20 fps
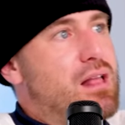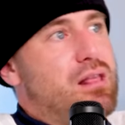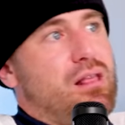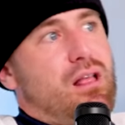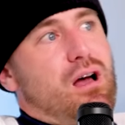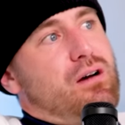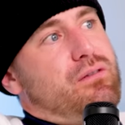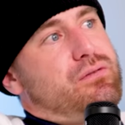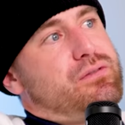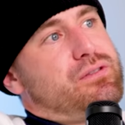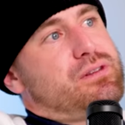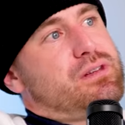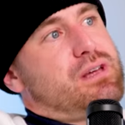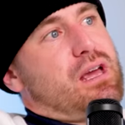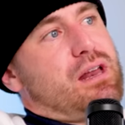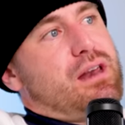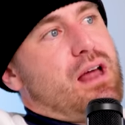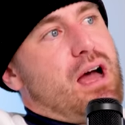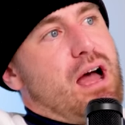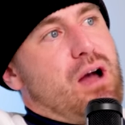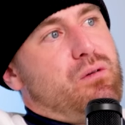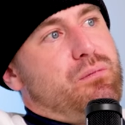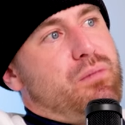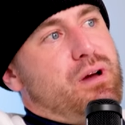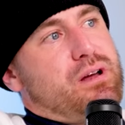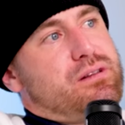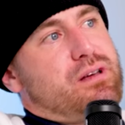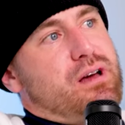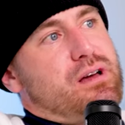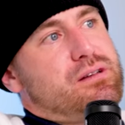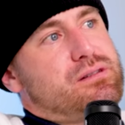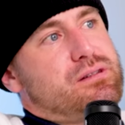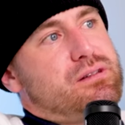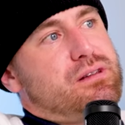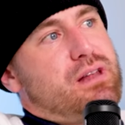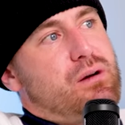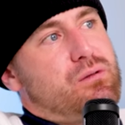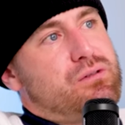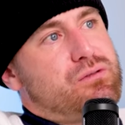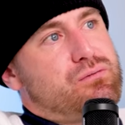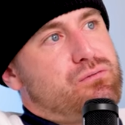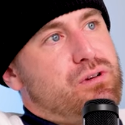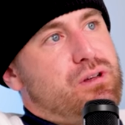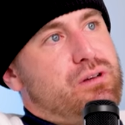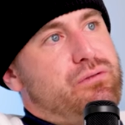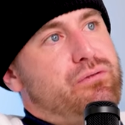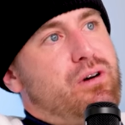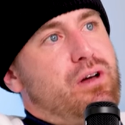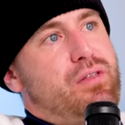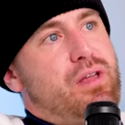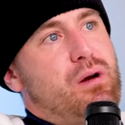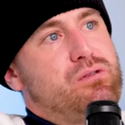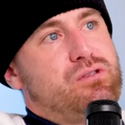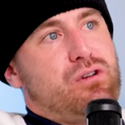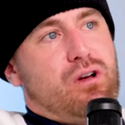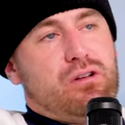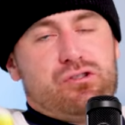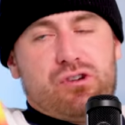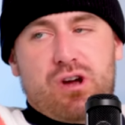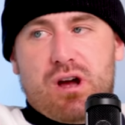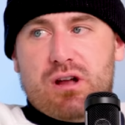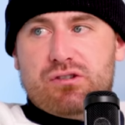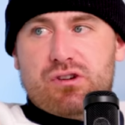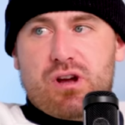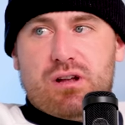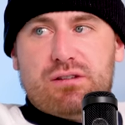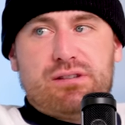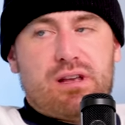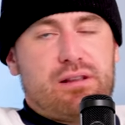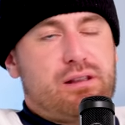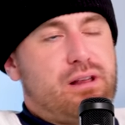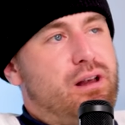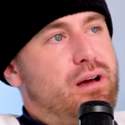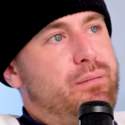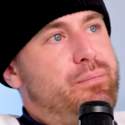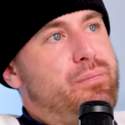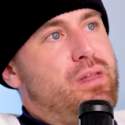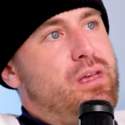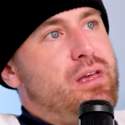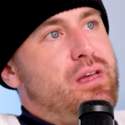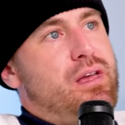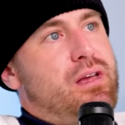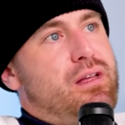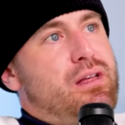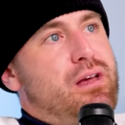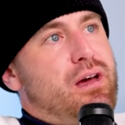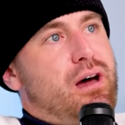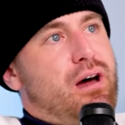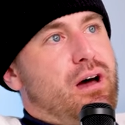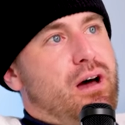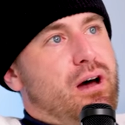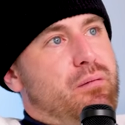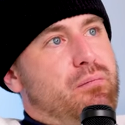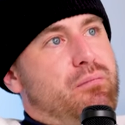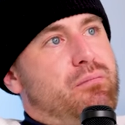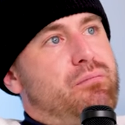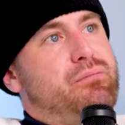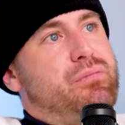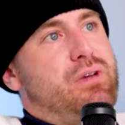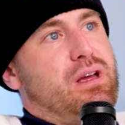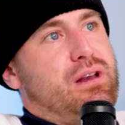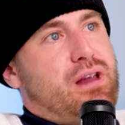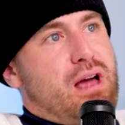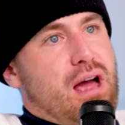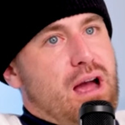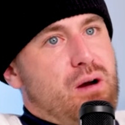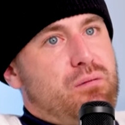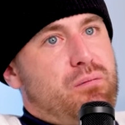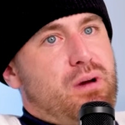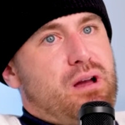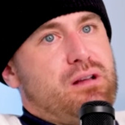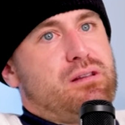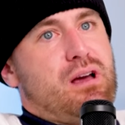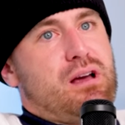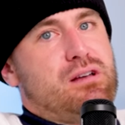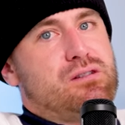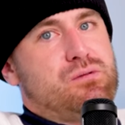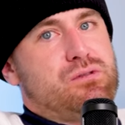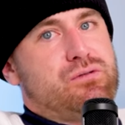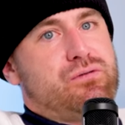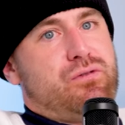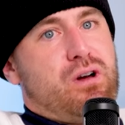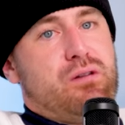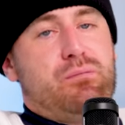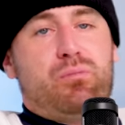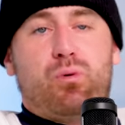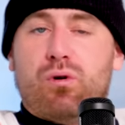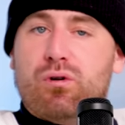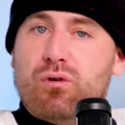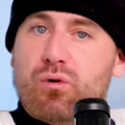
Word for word: I loved getting high with Mike Tyson. That was really fun. That was all John. John set that up. Um, getting high with Mike Tyson was fun.